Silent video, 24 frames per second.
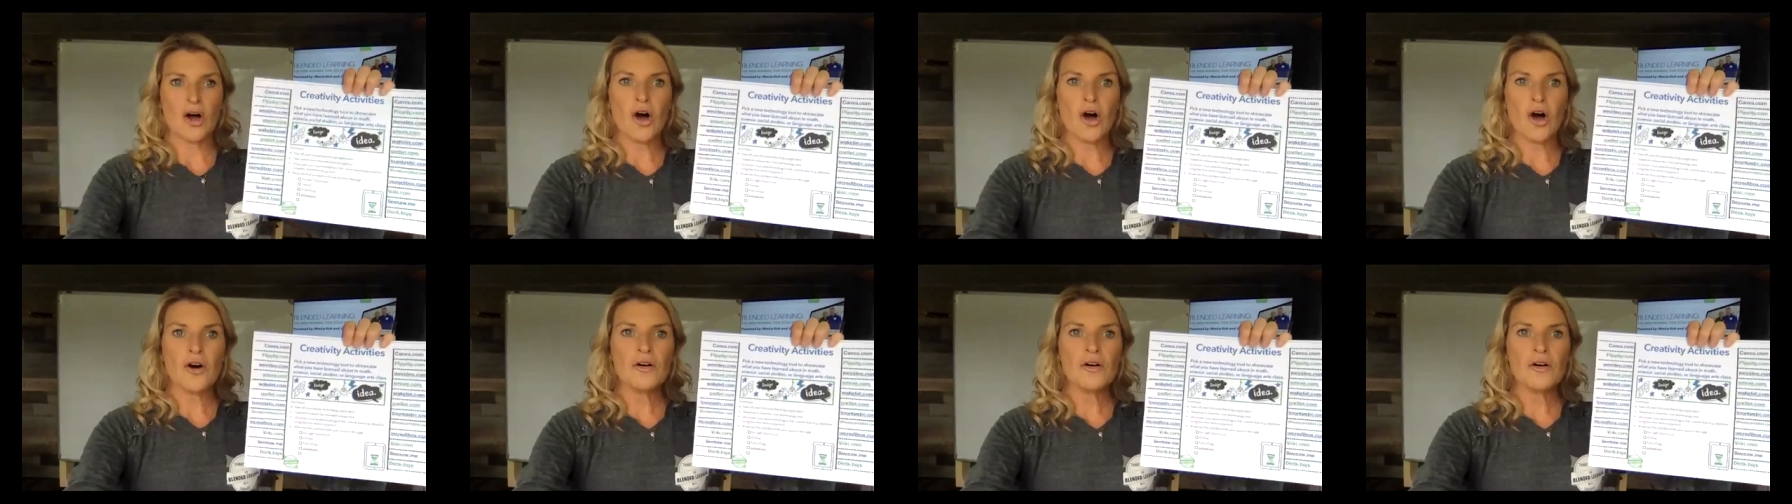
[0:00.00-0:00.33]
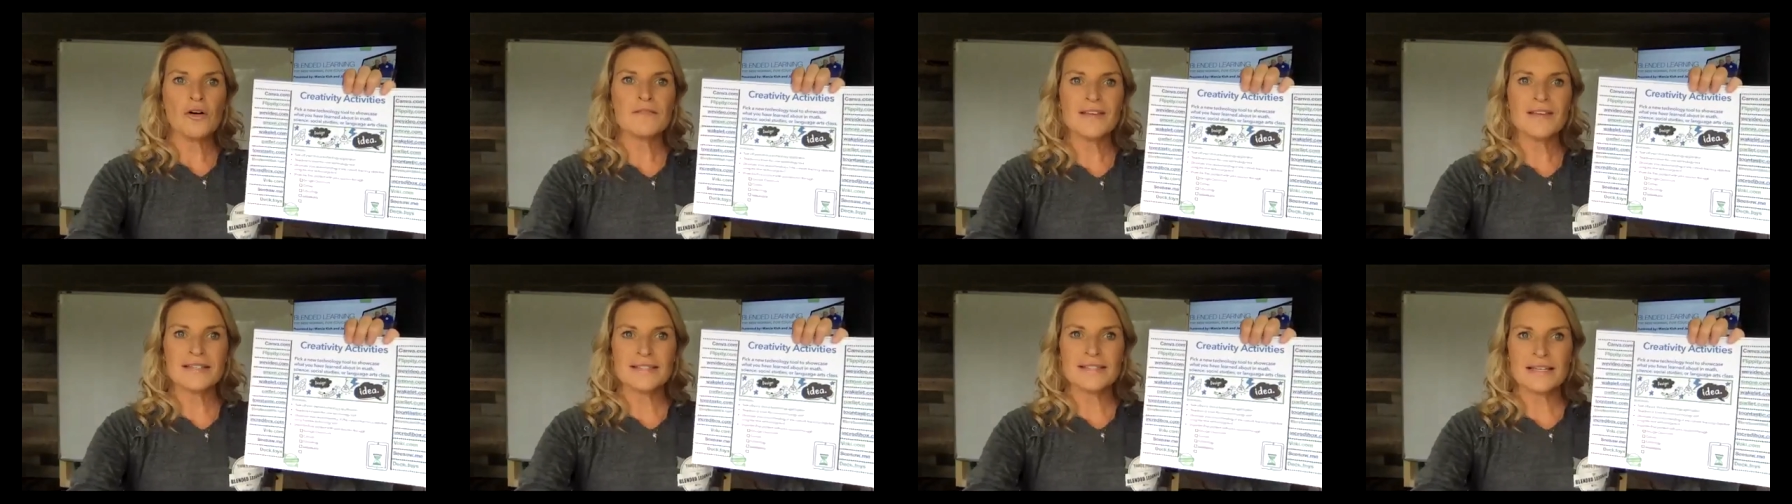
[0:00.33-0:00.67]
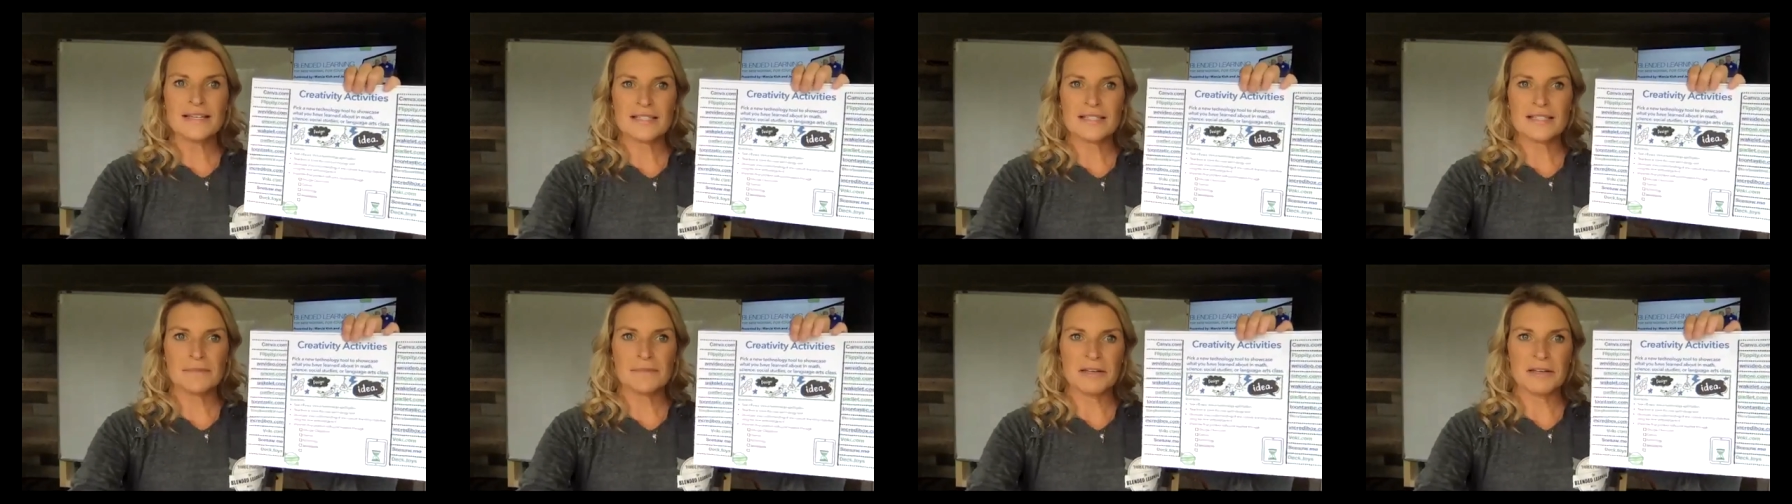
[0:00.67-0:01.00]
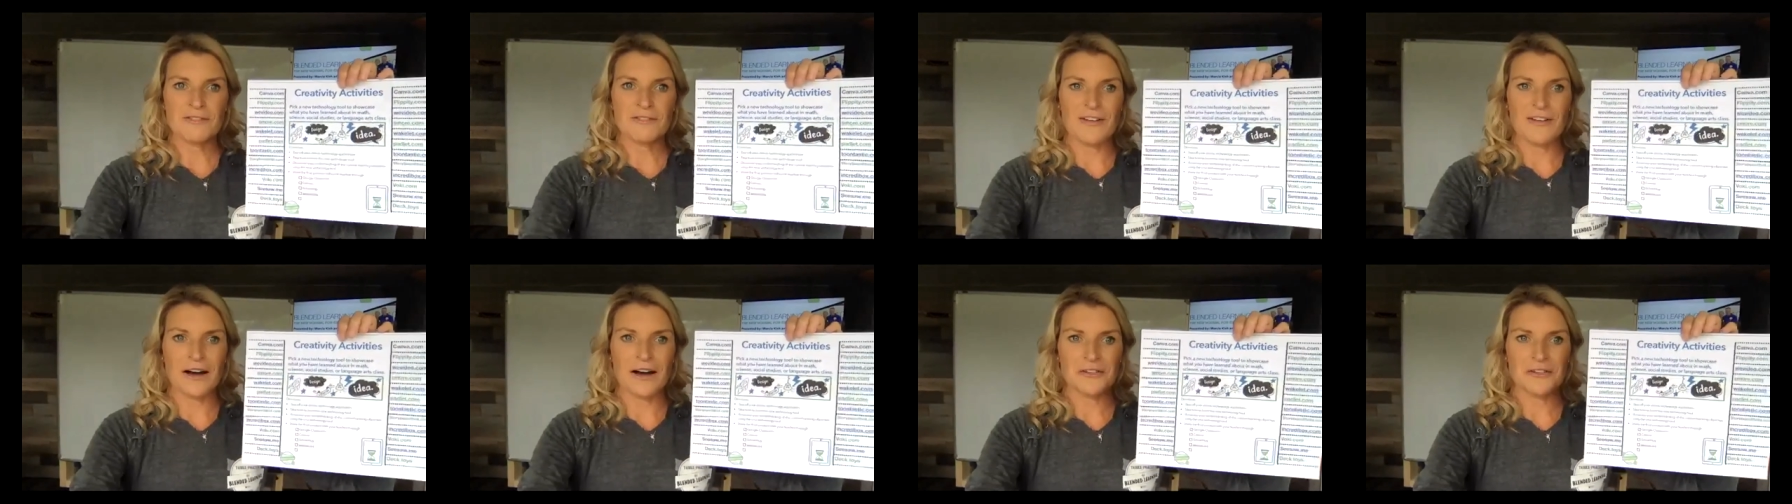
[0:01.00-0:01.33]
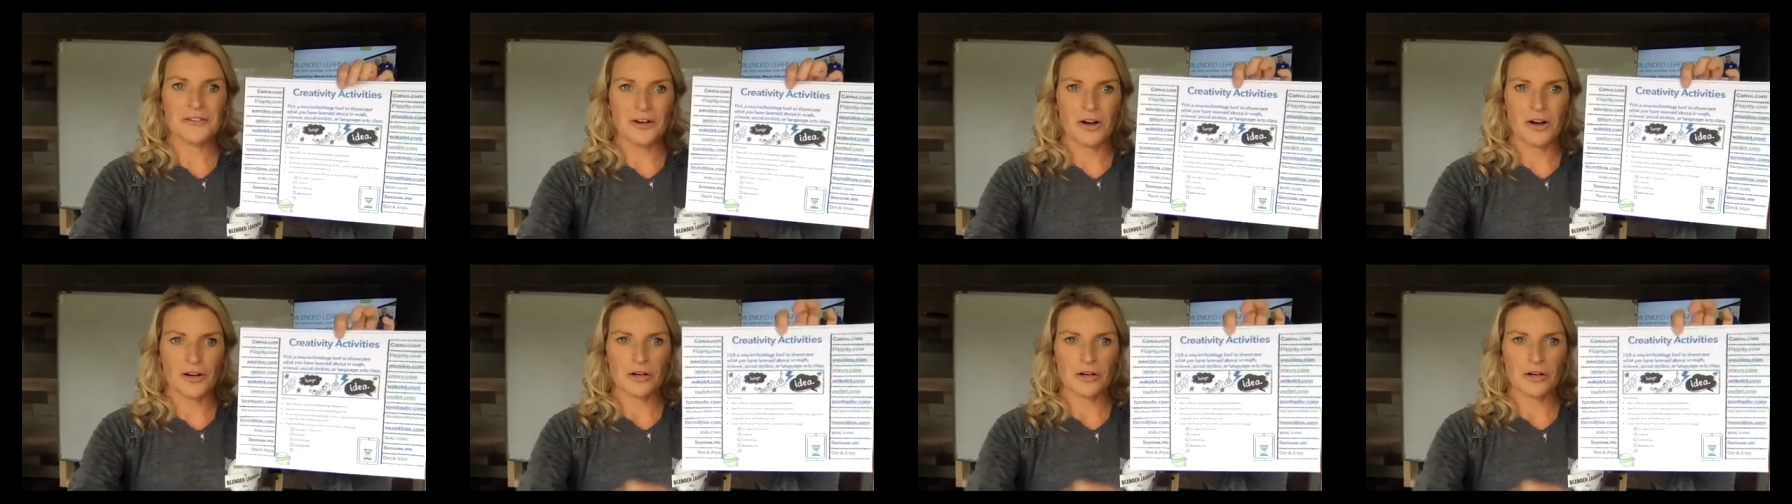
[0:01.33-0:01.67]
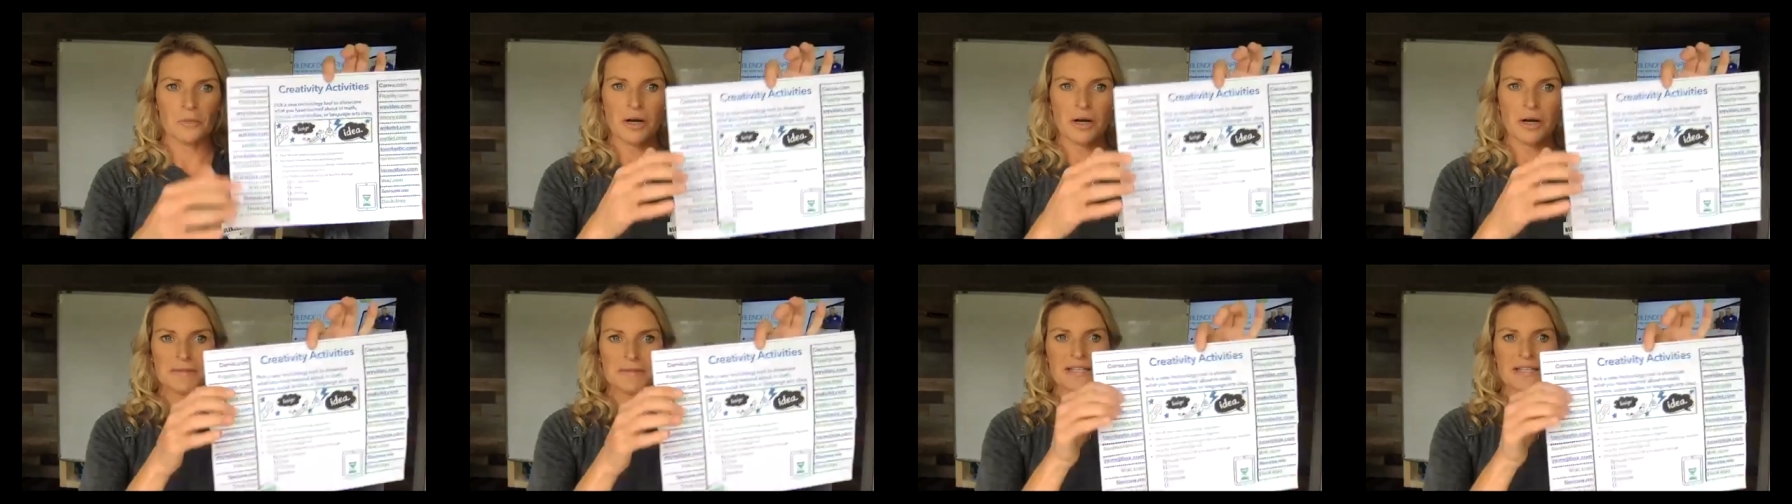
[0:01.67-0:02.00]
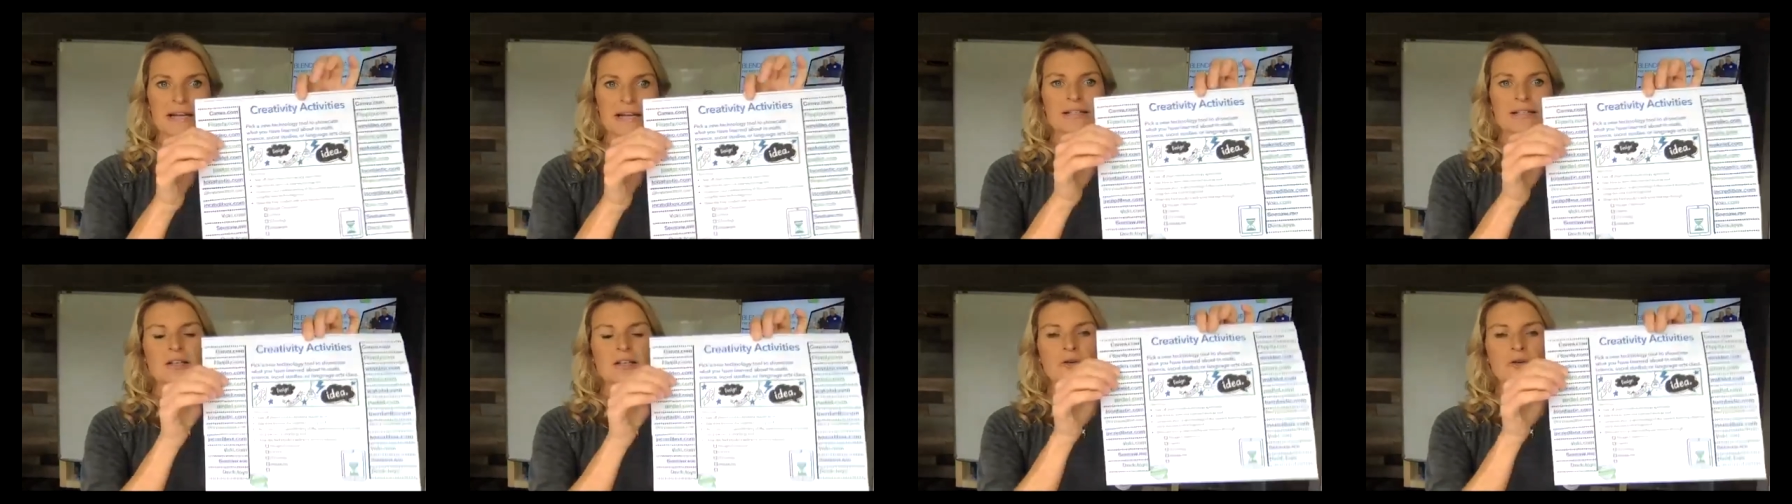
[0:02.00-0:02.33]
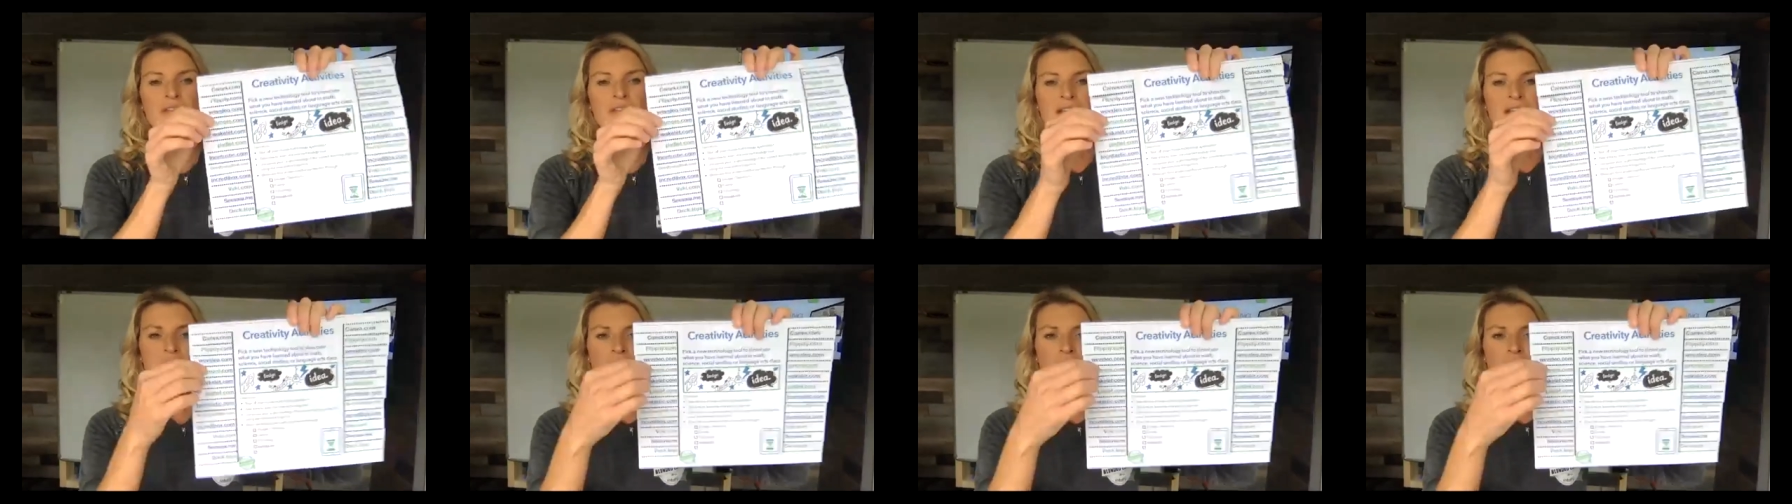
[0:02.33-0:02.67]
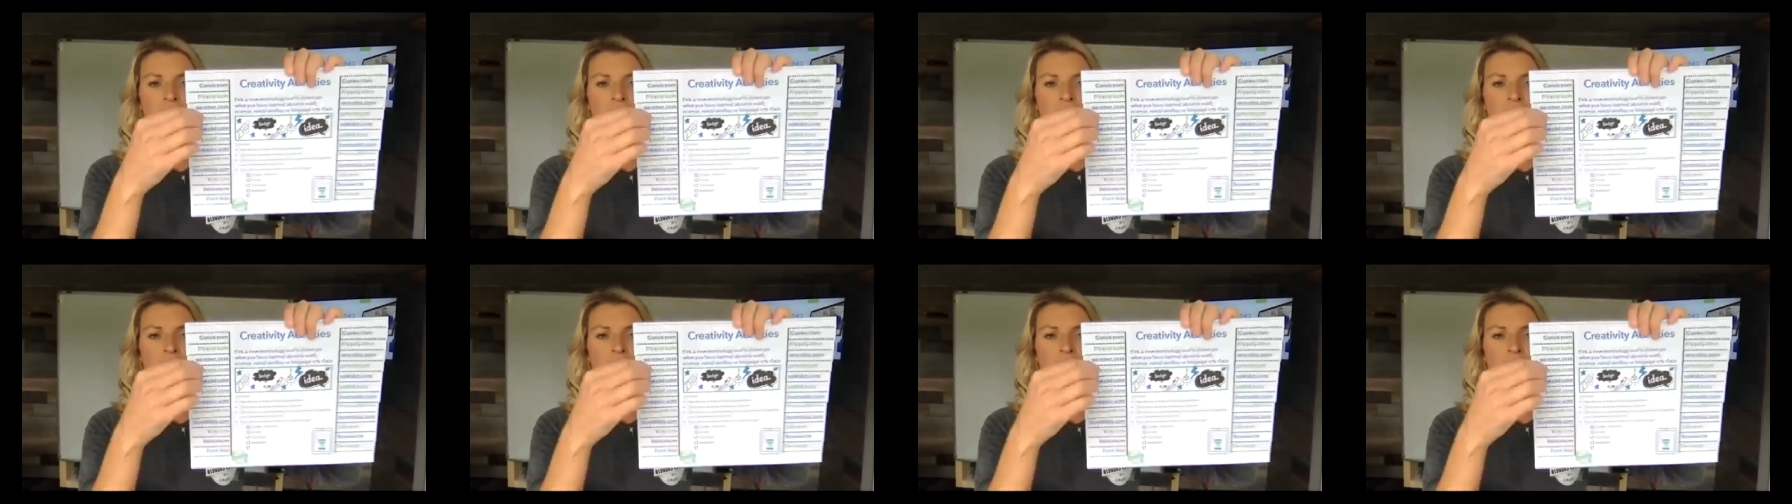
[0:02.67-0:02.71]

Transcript: All of these things can be found on our website. So these